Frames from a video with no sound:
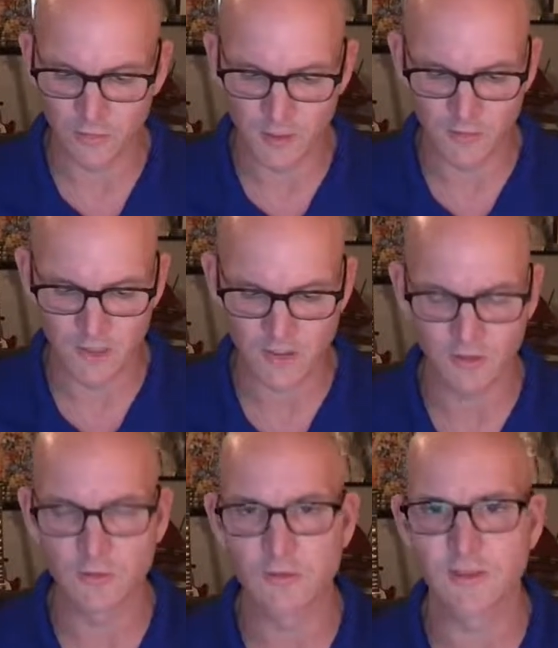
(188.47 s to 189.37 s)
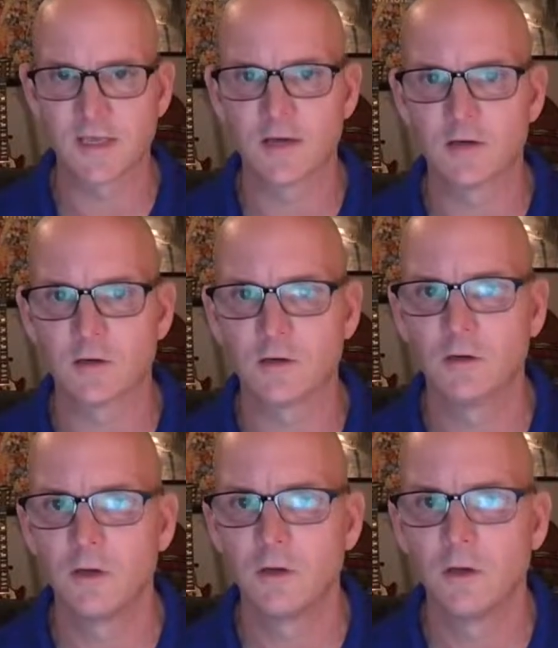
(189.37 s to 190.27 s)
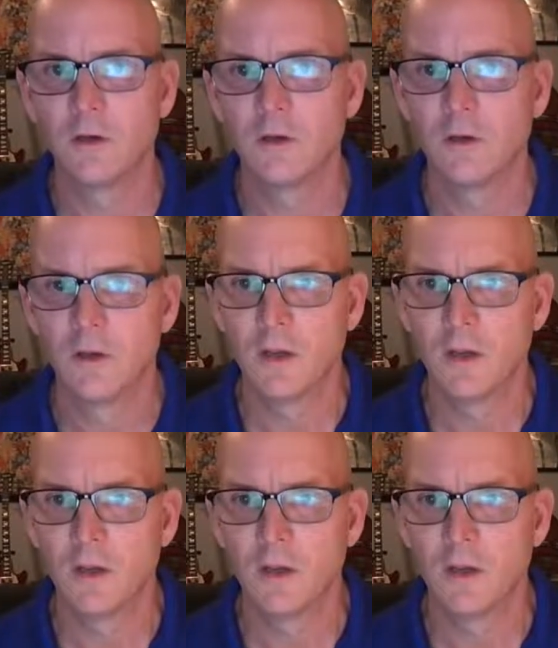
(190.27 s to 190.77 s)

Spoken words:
congressional or senator. So